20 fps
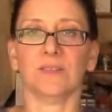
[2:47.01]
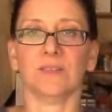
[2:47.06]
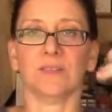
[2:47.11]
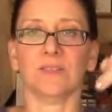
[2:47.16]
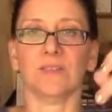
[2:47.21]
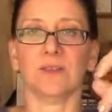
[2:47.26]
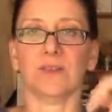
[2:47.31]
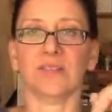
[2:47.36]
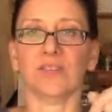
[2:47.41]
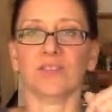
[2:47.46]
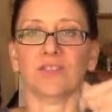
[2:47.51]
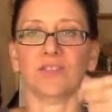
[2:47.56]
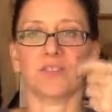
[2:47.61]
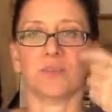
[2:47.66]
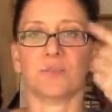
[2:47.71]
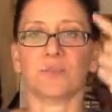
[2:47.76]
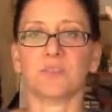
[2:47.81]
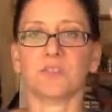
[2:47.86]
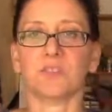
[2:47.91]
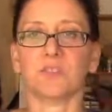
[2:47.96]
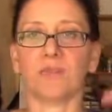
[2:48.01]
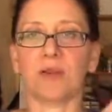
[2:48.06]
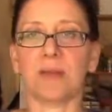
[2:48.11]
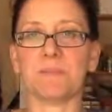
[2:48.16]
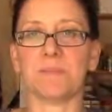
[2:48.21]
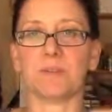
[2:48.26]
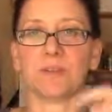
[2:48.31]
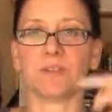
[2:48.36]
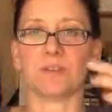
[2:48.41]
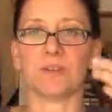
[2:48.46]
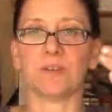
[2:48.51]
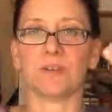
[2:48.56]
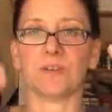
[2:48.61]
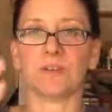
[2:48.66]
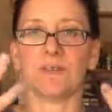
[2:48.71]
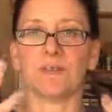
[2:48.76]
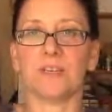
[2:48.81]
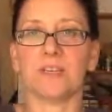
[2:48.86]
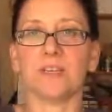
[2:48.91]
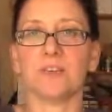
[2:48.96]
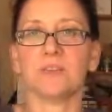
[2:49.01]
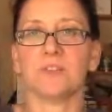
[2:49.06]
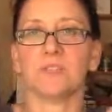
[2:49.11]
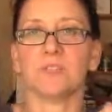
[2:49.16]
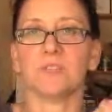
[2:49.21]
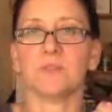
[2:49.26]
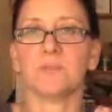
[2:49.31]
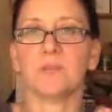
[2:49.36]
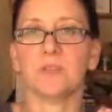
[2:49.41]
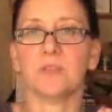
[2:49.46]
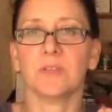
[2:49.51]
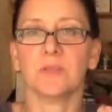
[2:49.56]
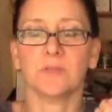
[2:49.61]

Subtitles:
So I guess you're supposed to wrap this around your fingers to pull it